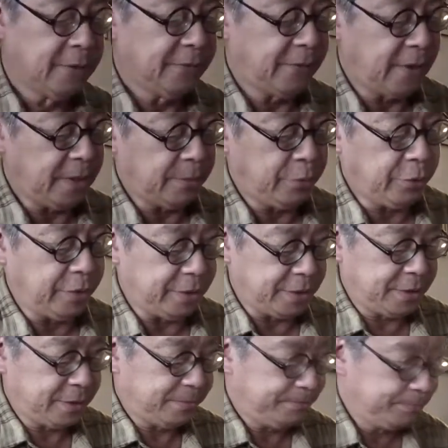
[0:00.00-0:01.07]
fine
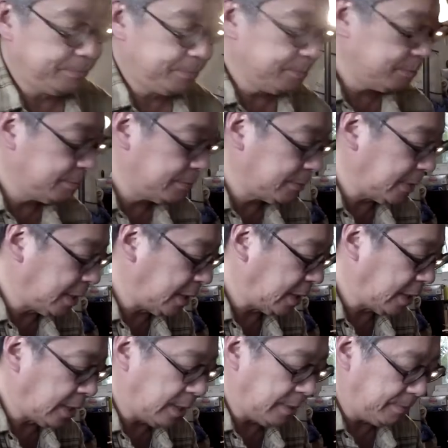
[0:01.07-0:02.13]
prints
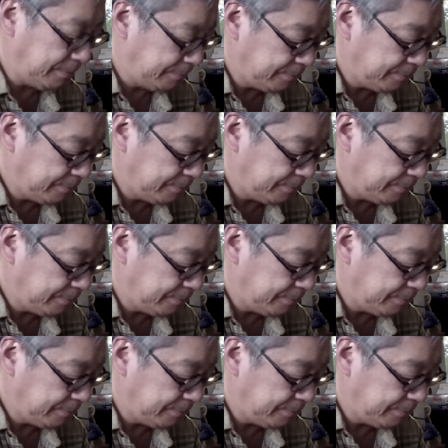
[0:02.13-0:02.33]
that. I